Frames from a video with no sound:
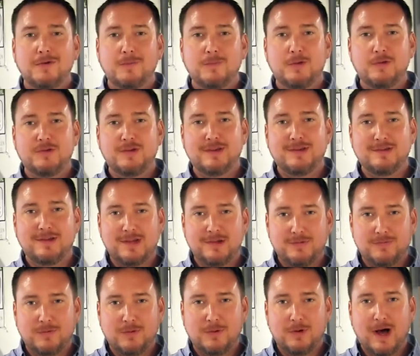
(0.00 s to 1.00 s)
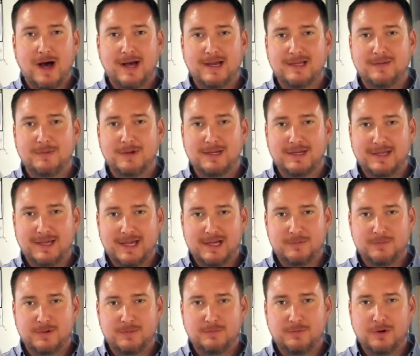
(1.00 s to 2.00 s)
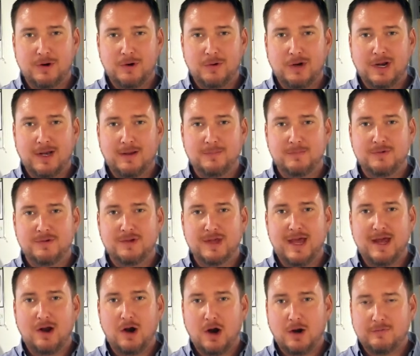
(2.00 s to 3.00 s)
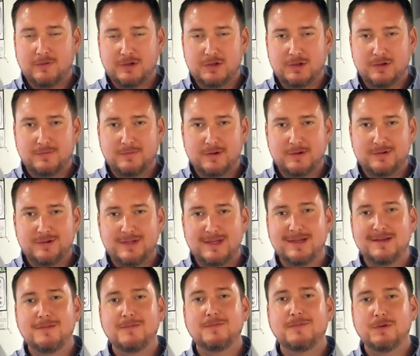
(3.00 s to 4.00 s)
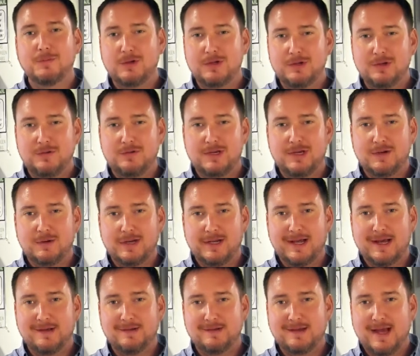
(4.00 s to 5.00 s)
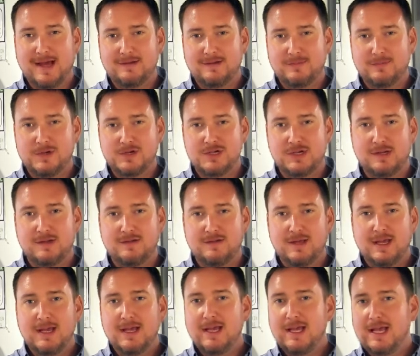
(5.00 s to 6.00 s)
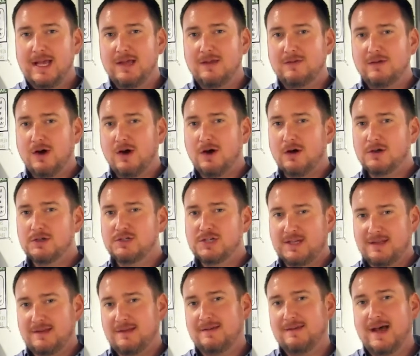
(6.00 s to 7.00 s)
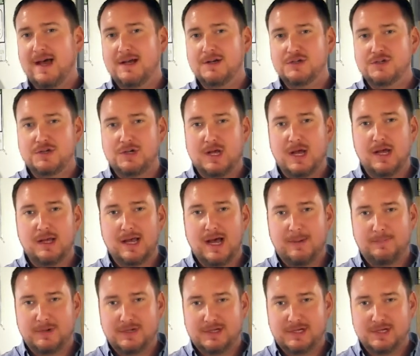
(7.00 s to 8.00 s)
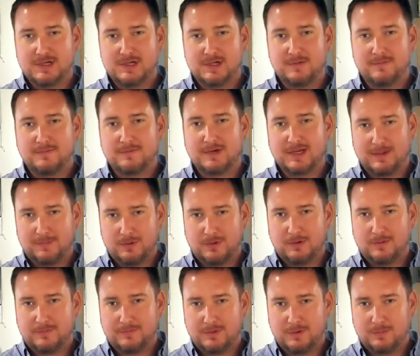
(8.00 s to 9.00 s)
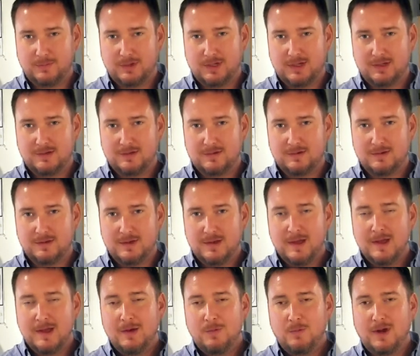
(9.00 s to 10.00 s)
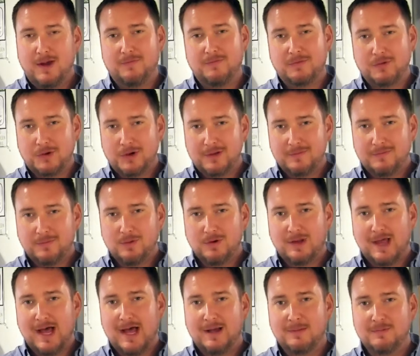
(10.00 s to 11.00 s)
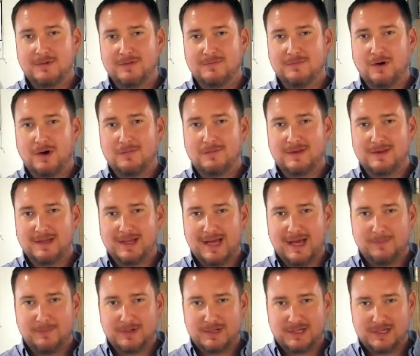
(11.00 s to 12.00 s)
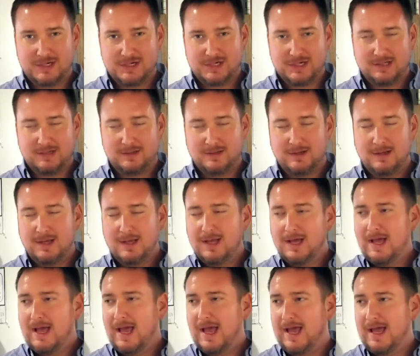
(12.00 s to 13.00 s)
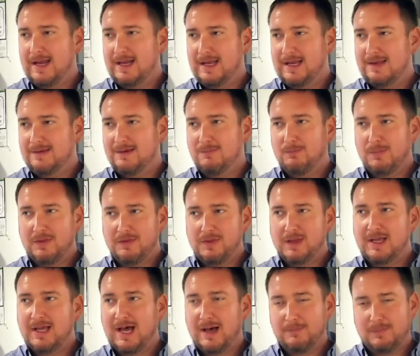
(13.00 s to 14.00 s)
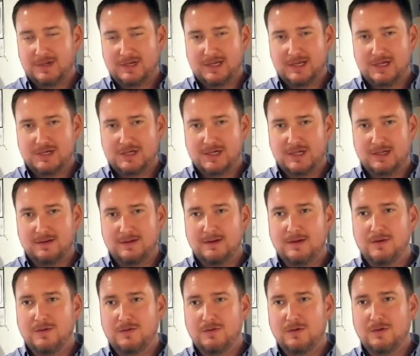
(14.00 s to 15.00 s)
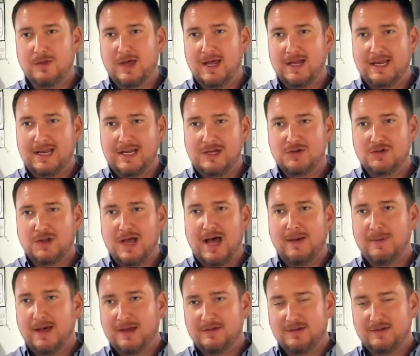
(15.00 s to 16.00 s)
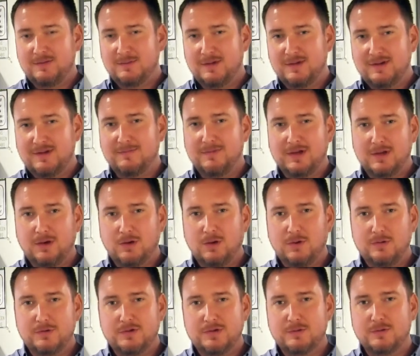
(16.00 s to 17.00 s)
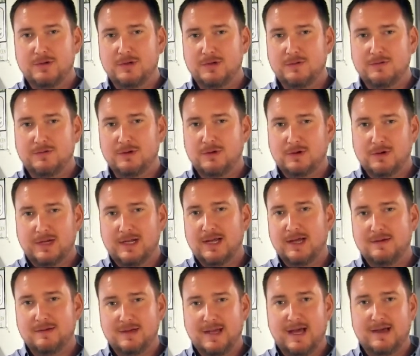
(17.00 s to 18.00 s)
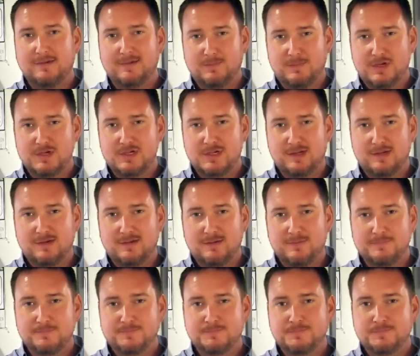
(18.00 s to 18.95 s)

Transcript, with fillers: of our most successful occupant engagement programs at Harvard University for reducing greenhouse gas emissions is our Shut the Sash competition for chemical fume hoods. We have 34 labs involved in the competition, and it's a monthly competition so that each lab has a specific goal to reduce their greenhouse gas emissions.